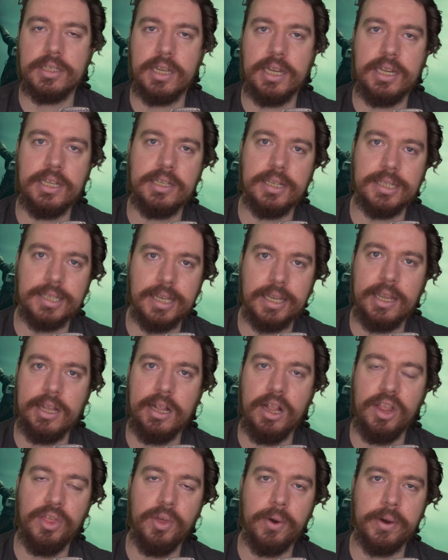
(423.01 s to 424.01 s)
And he says, I
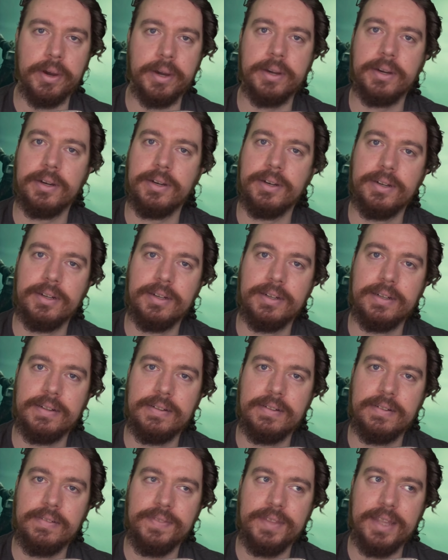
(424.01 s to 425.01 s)
killed Thor.
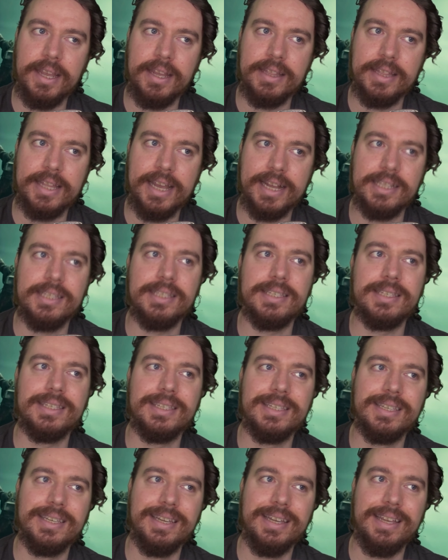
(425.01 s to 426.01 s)
And
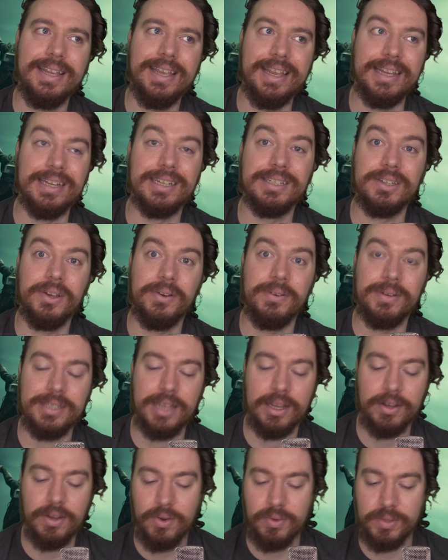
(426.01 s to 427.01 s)
that's it. So it's
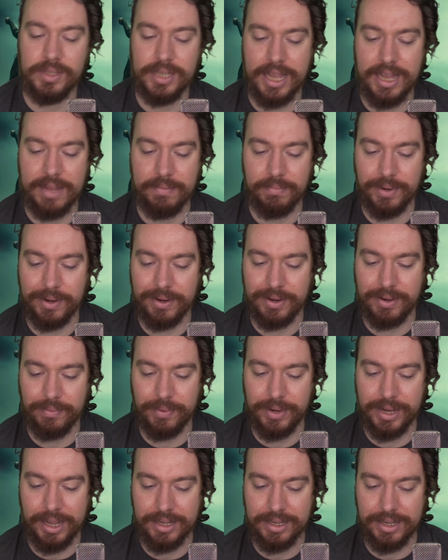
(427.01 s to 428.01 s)
like, oh, damn, we're,
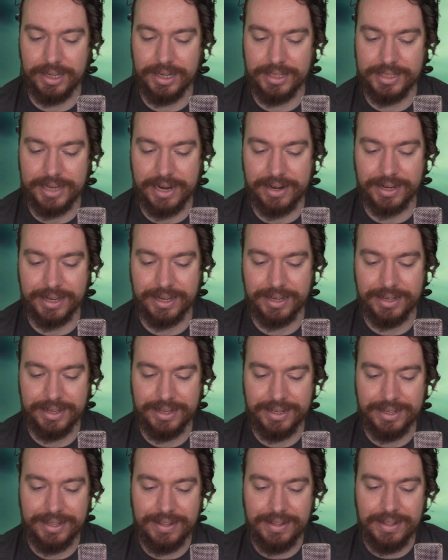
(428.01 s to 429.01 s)
we're getting kind of dark.
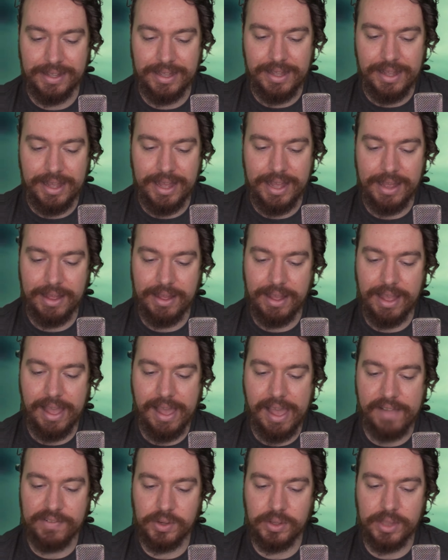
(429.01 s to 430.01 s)
Uh,
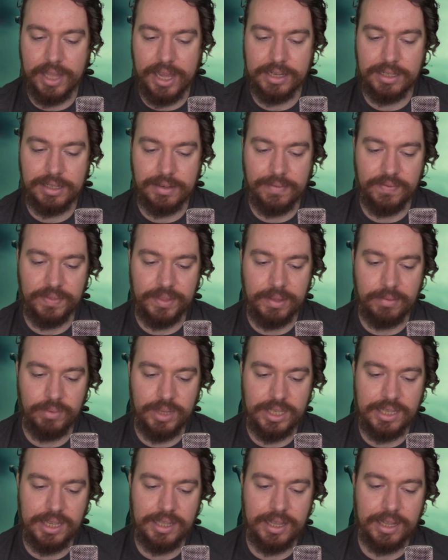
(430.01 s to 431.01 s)
after that, we
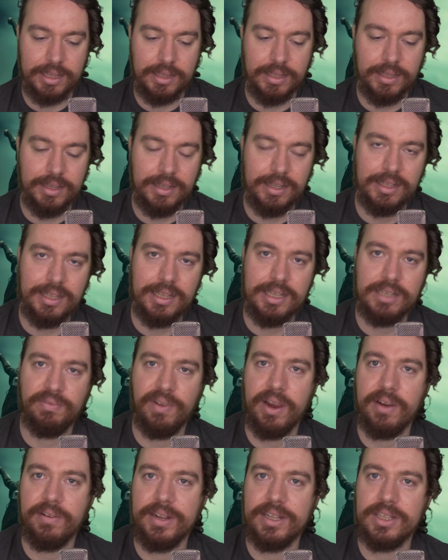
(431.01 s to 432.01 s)
see that the these
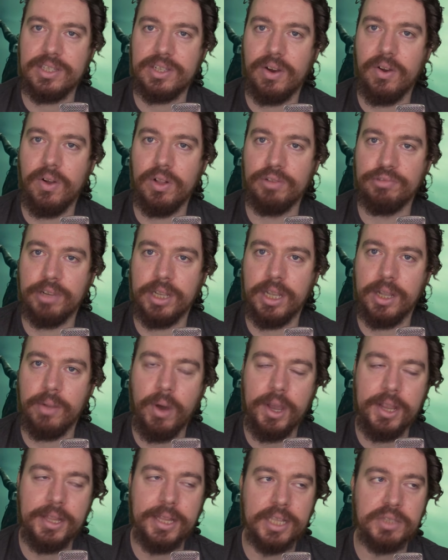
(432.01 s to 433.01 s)
variants are all drinking
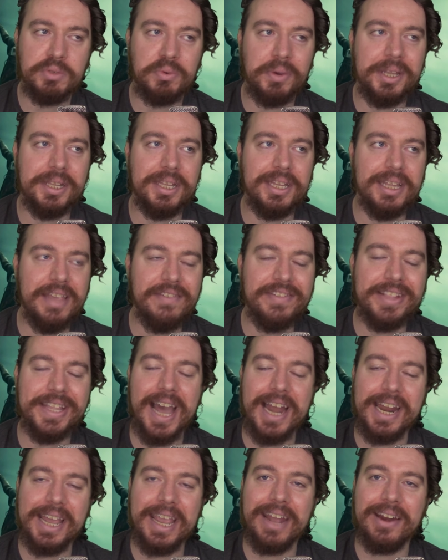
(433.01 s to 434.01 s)
wine. That's right, even the
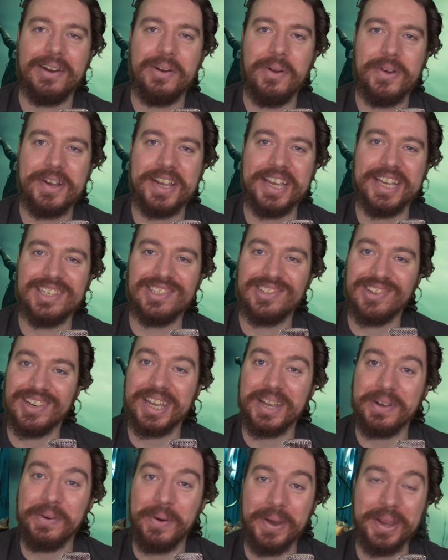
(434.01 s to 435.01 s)
Alligator Loki is
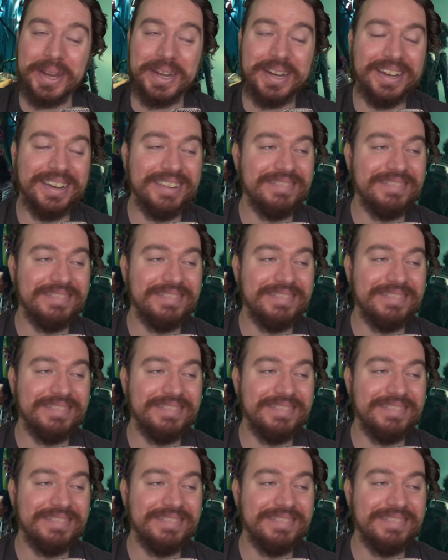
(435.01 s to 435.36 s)
drinking wine.